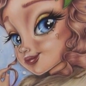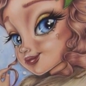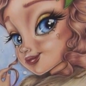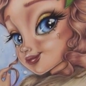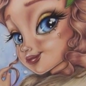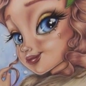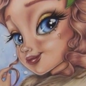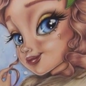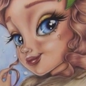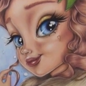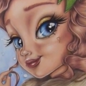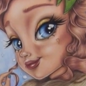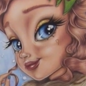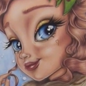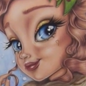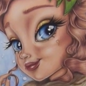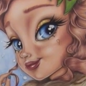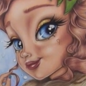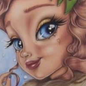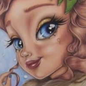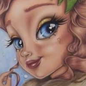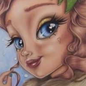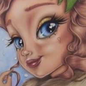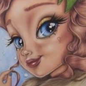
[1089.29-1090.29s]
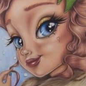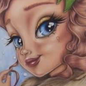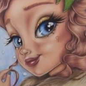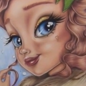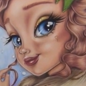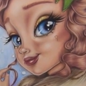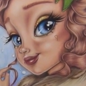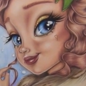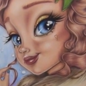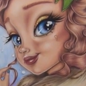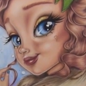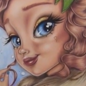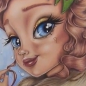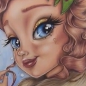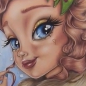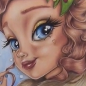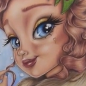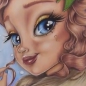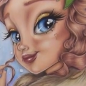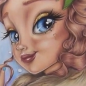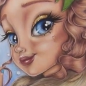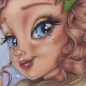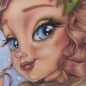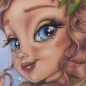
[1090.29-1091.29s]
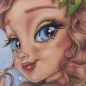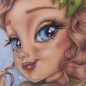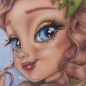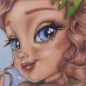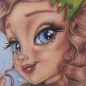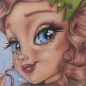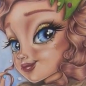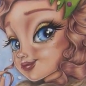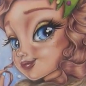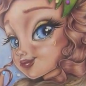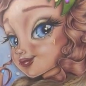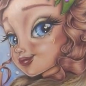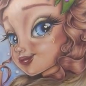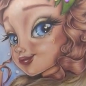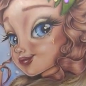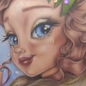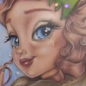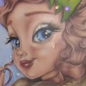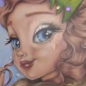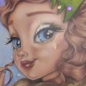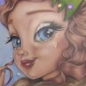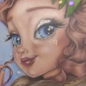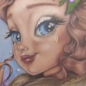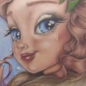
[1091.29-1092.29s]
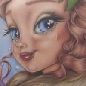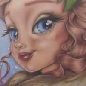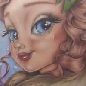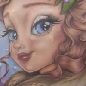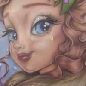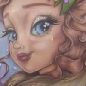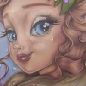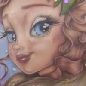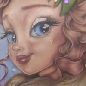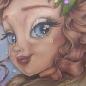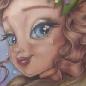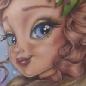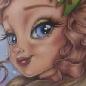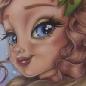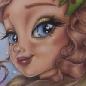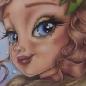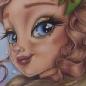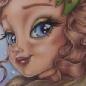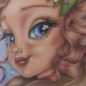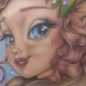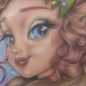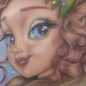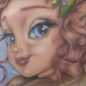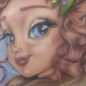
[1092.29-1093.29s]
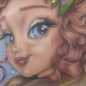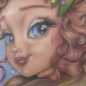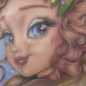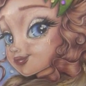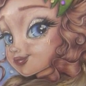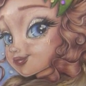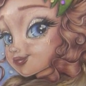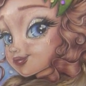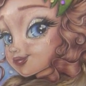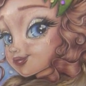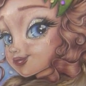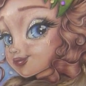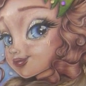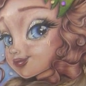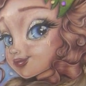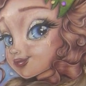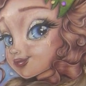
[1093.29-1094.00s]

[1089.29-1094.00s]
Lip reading: much as I would love to have done. Let me just lay some